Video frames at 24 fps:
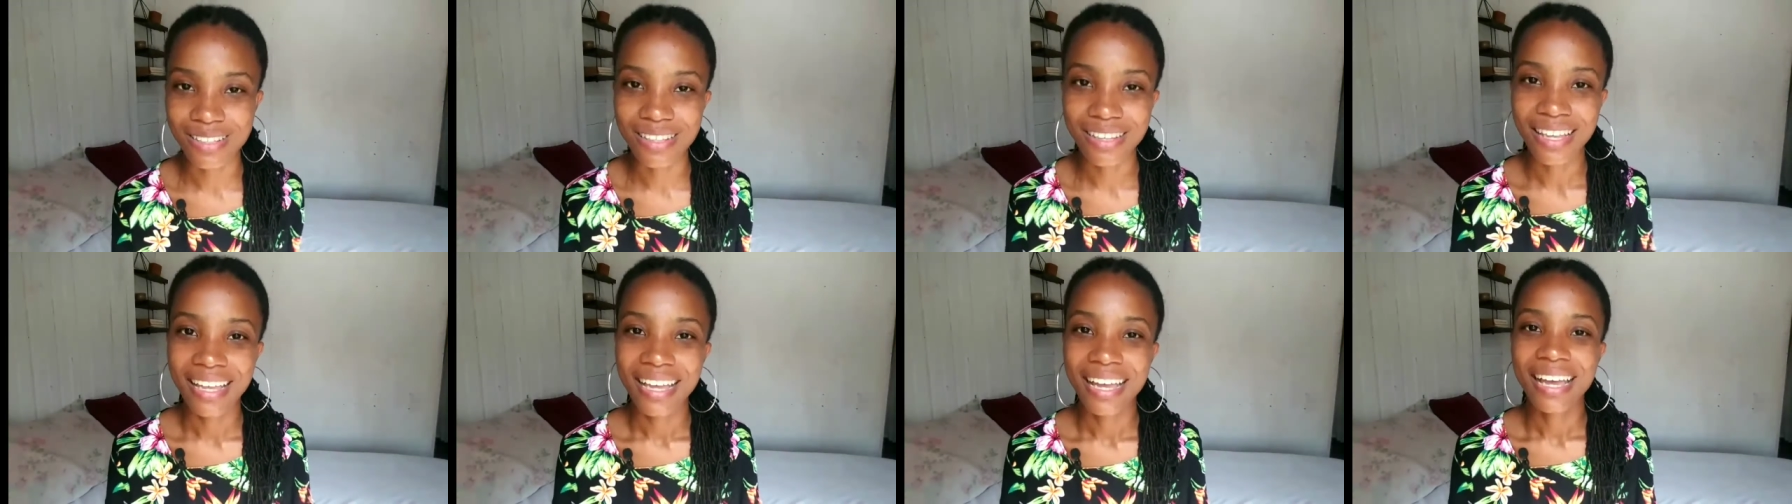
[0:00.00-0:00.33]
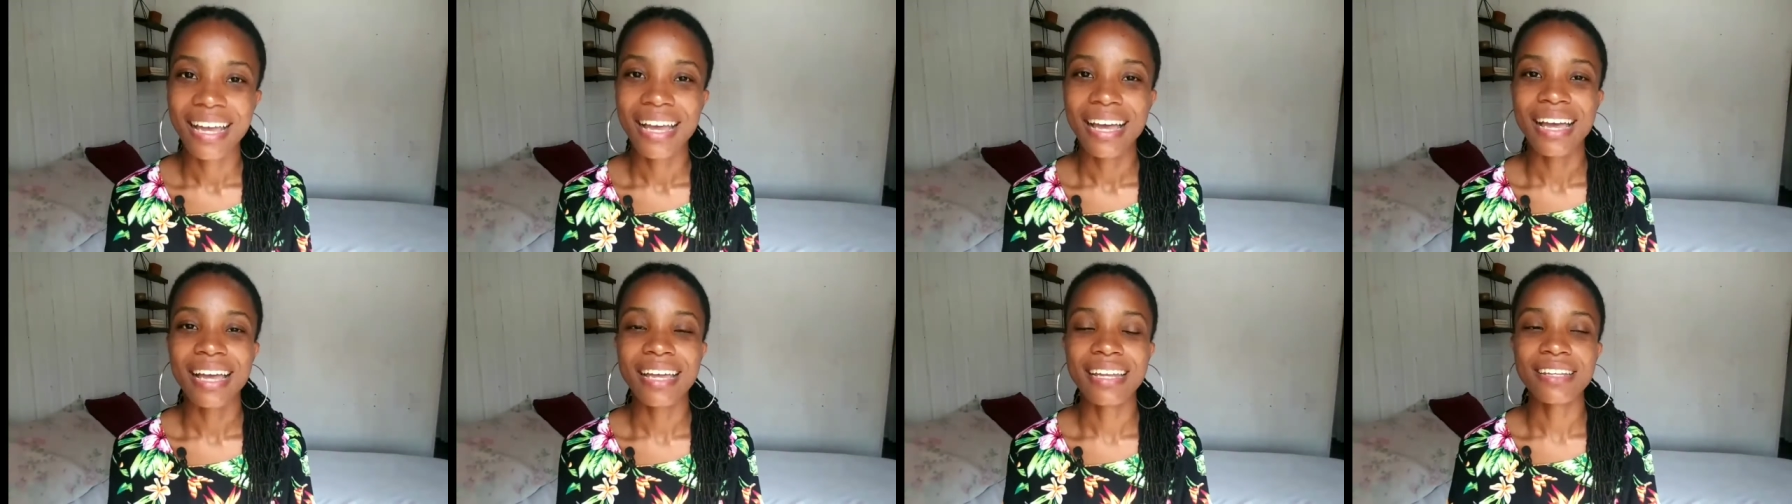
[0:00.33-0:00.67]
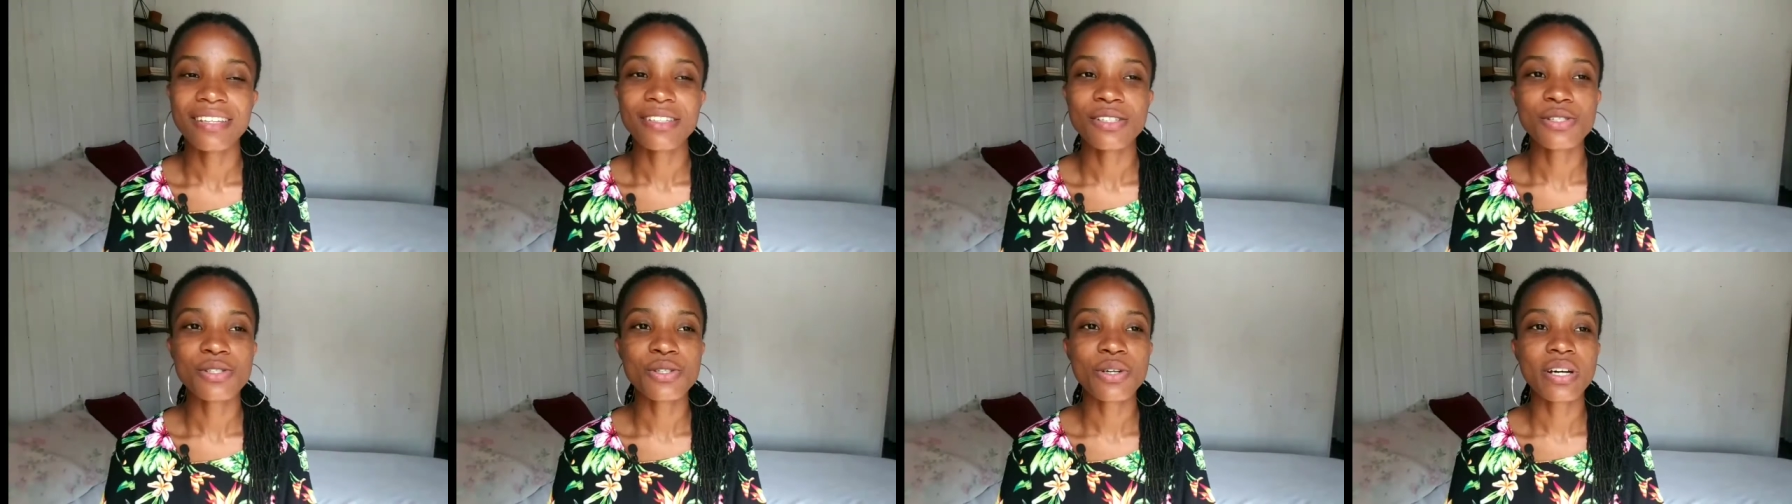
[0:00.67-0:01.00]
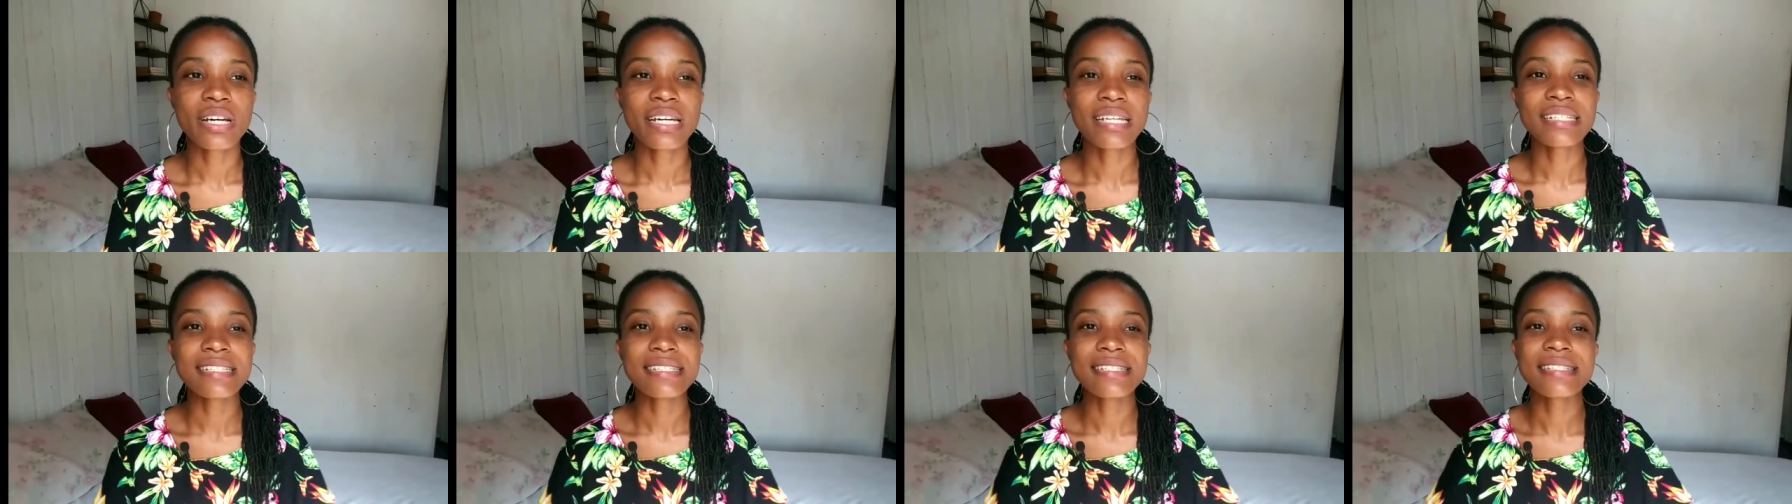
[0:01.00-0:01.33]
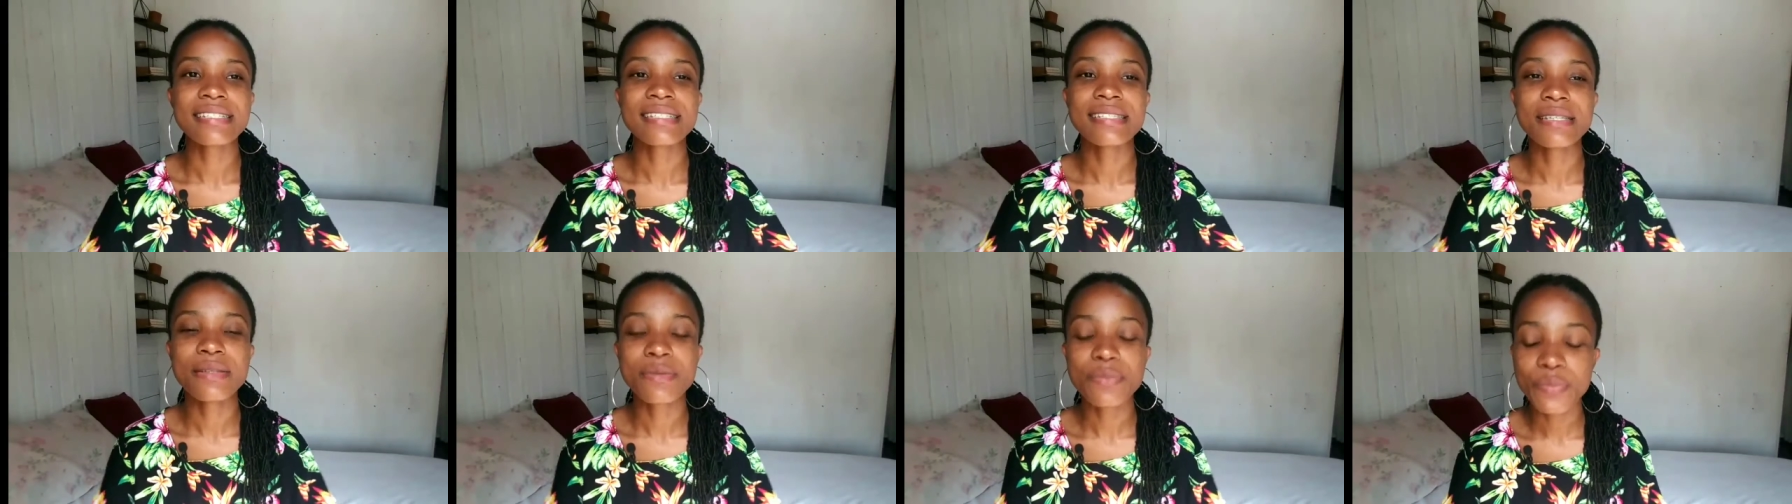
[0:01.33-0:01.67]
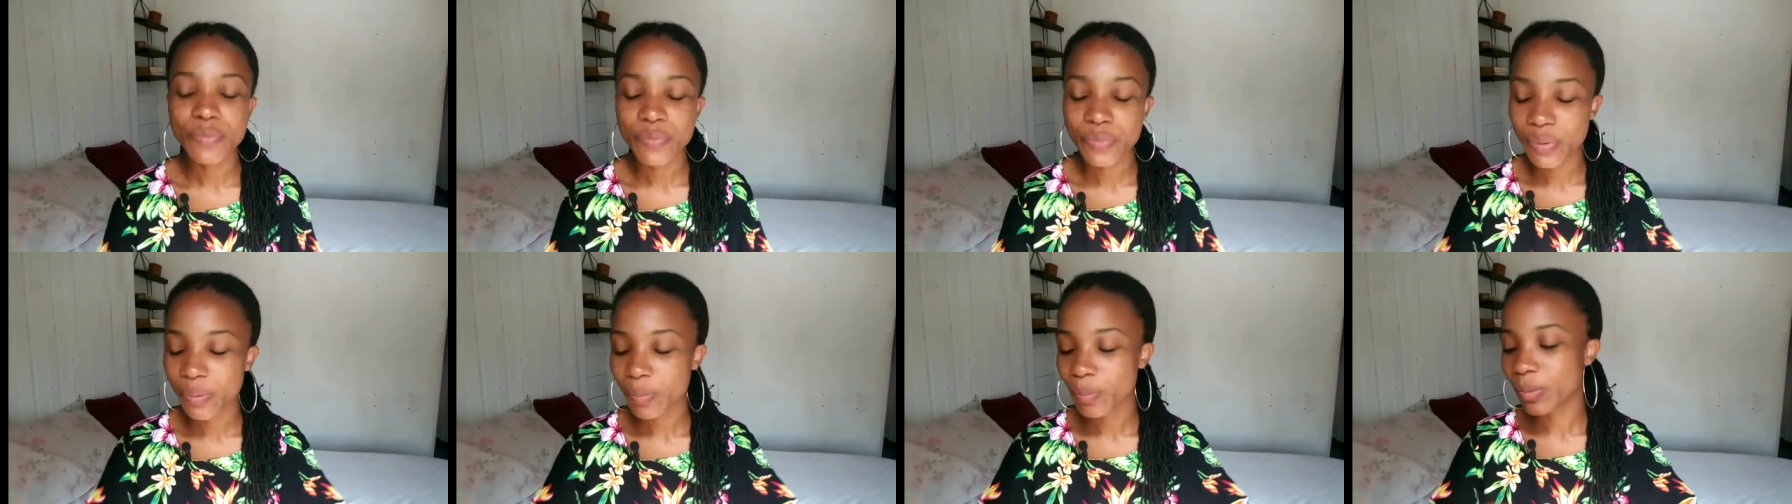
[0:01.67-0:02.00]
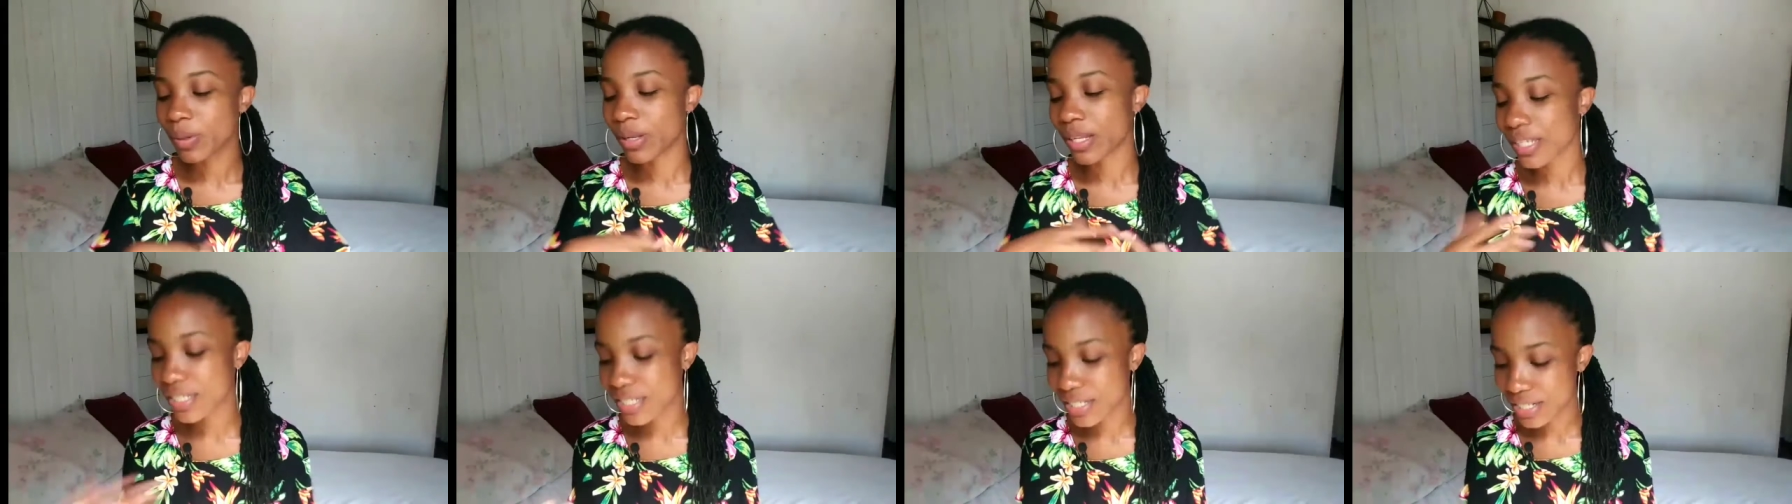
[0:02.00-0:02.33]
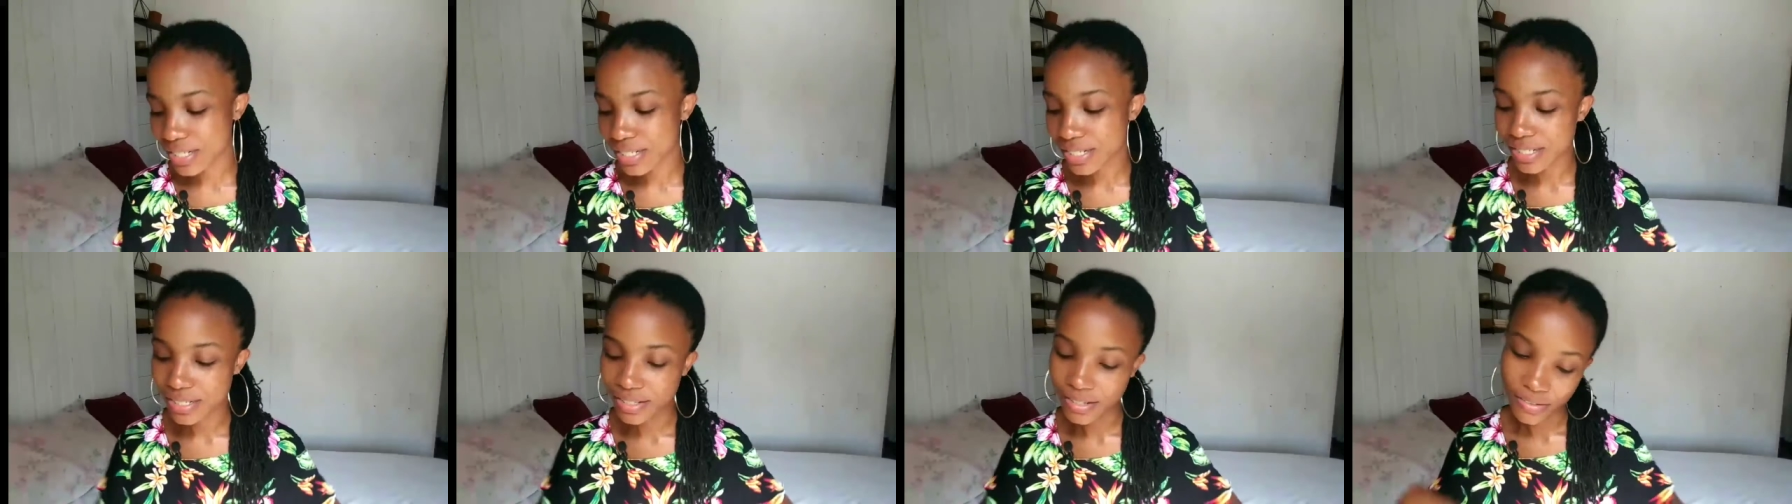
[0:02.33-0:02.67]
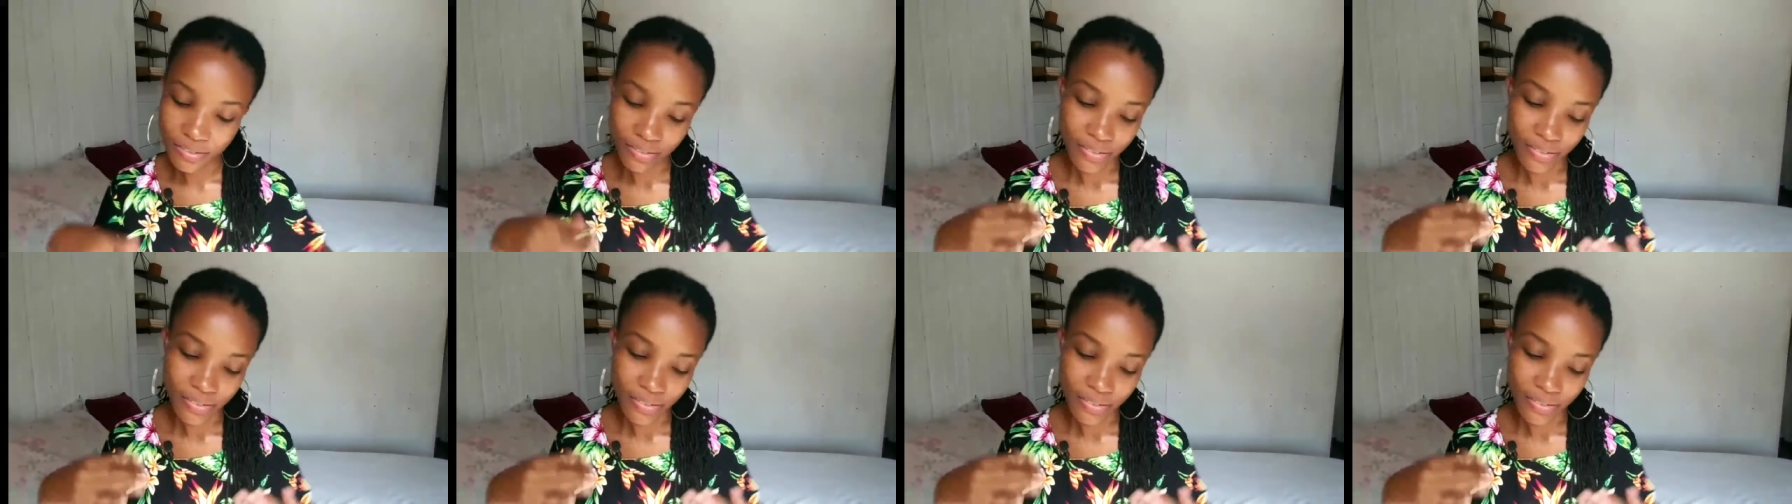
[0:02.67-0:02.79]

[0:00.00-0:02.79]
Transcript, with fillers: and enjoy the simple pleasures